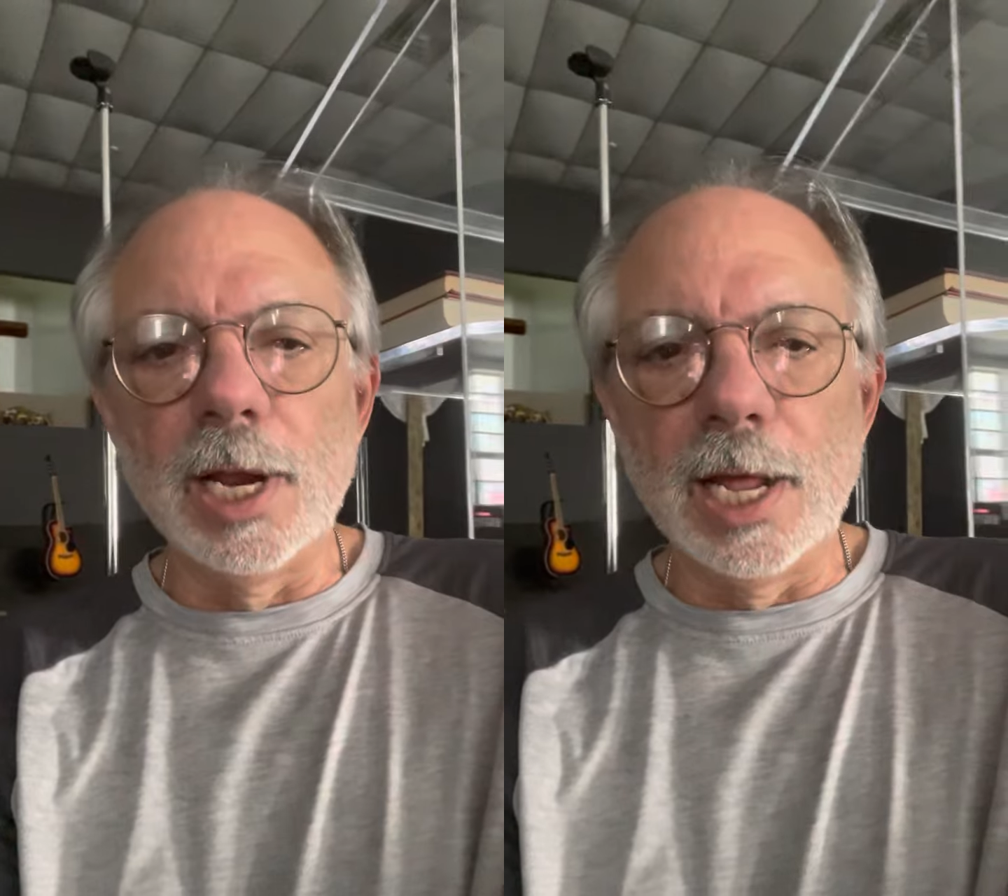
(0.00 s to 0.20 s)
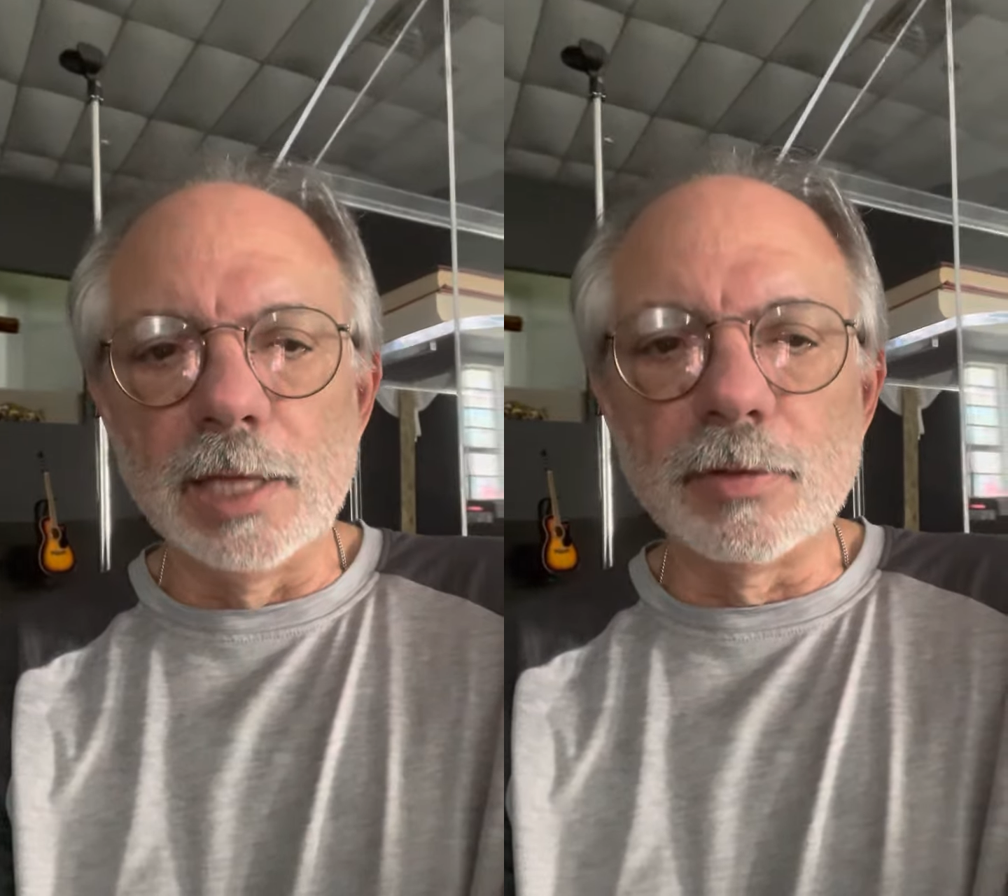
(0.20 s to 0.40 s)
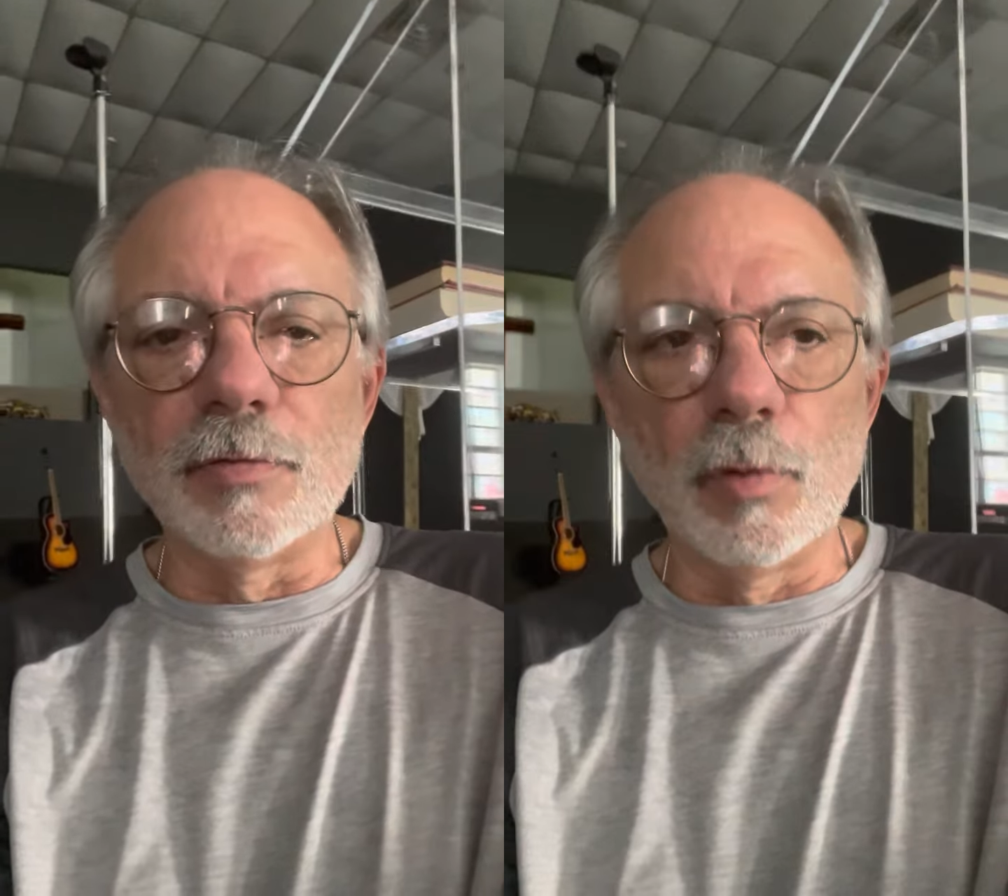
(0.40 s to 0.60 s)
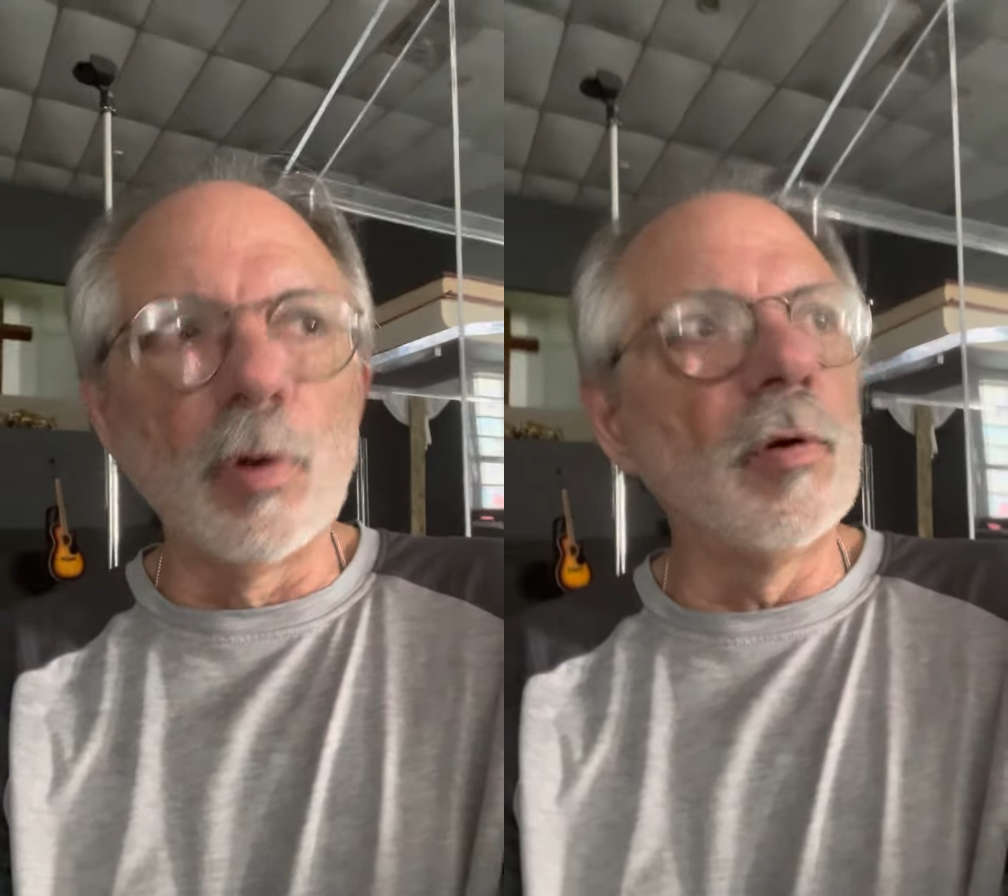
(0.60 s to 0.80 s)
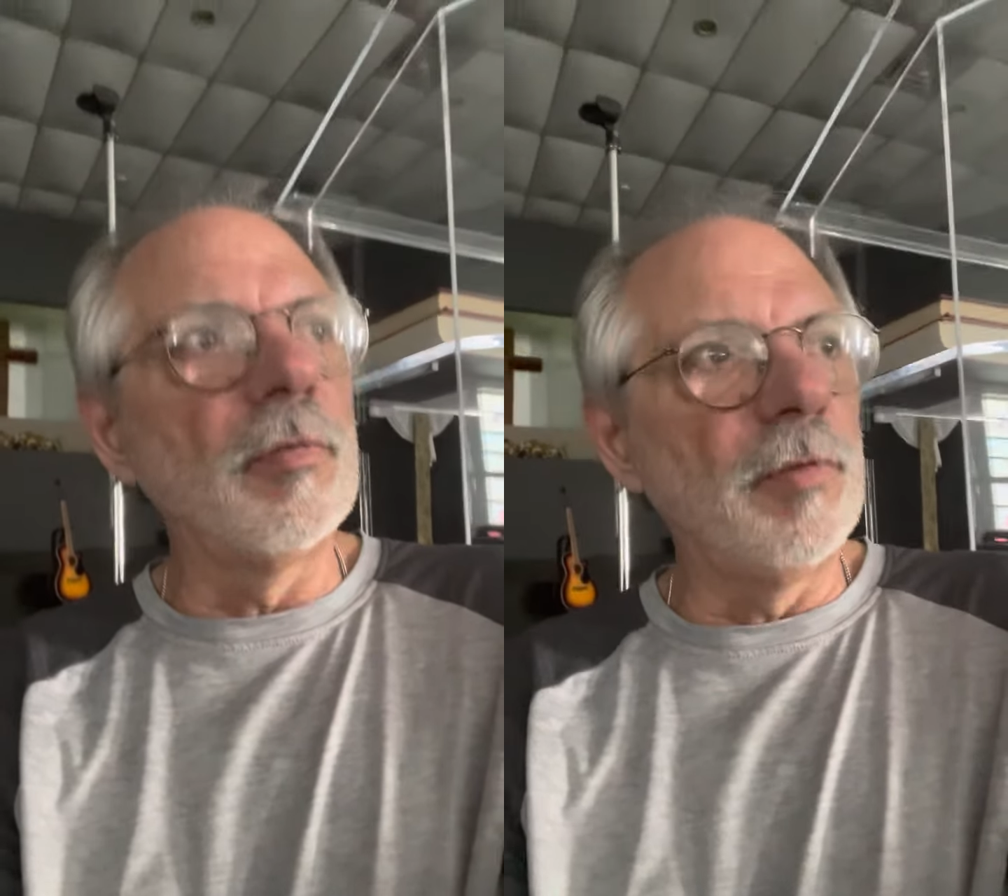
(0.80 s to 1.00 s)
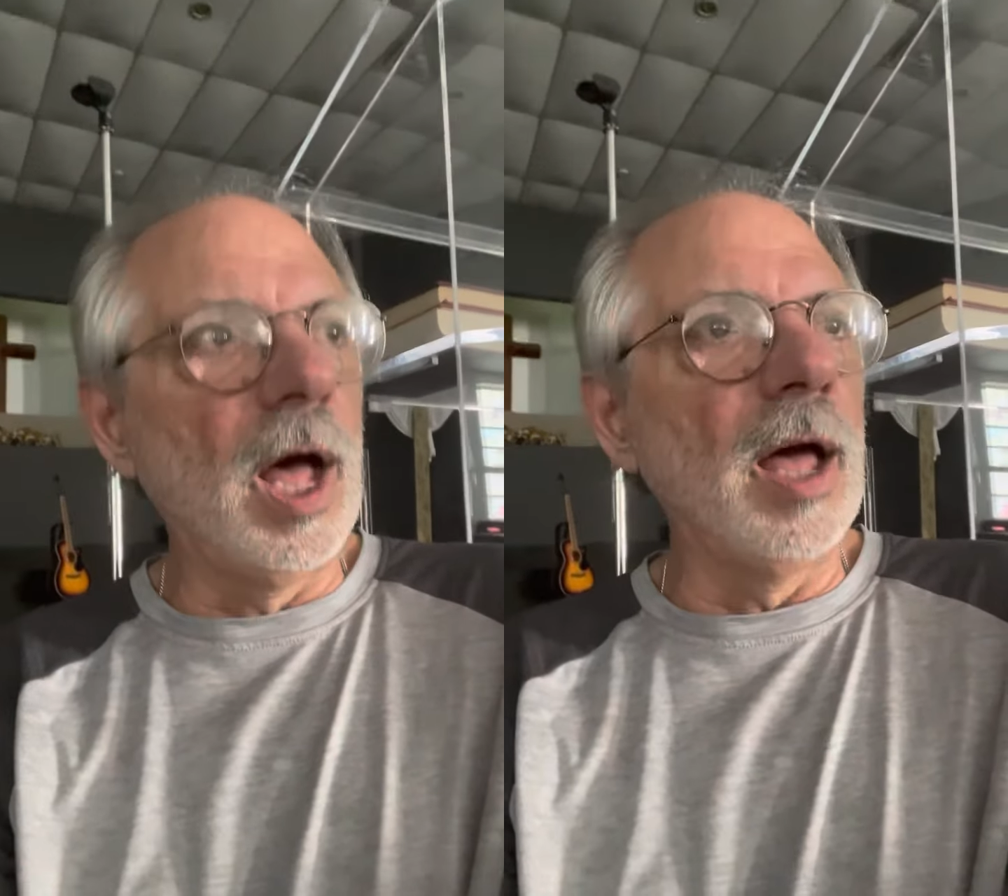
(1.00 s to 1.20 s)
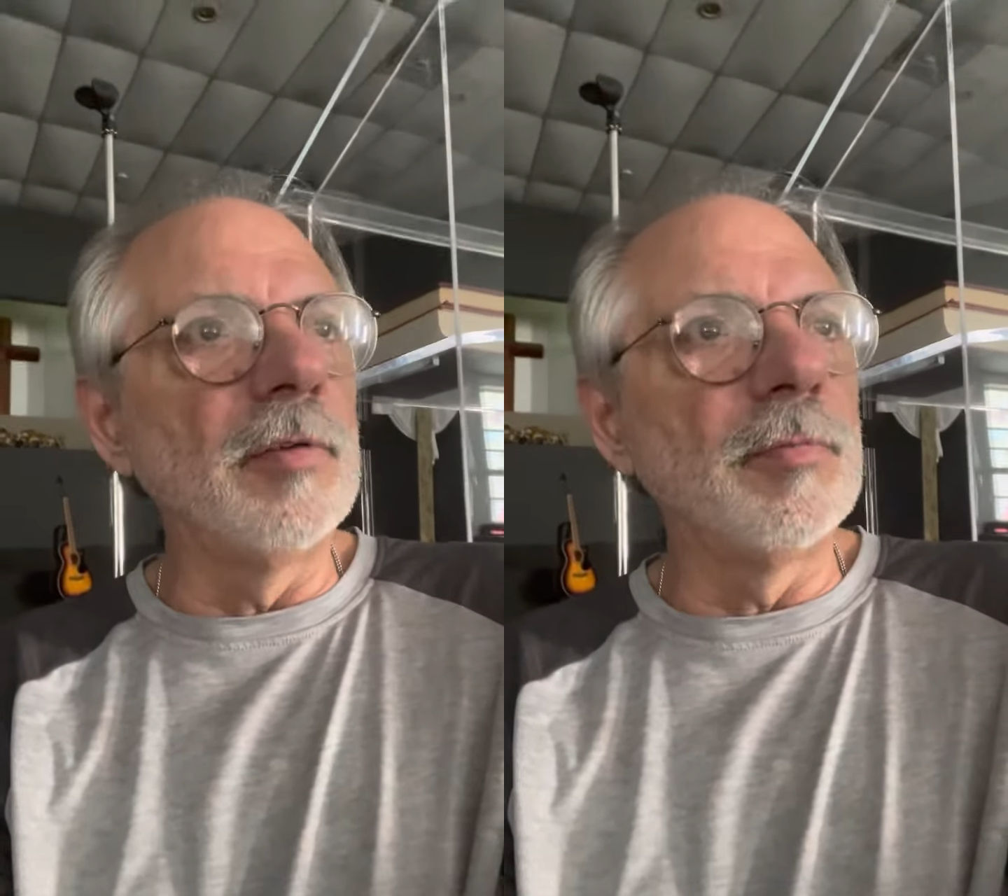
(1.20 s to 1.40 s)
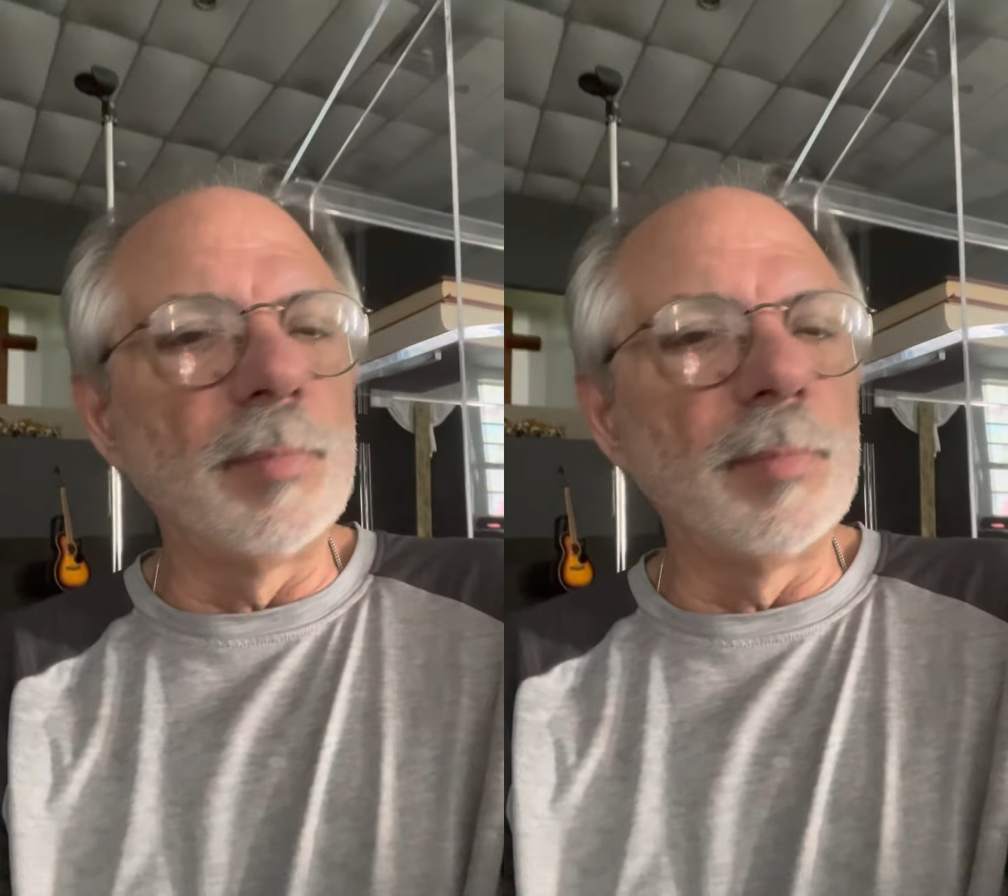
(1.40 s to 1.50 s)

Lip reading: out to 405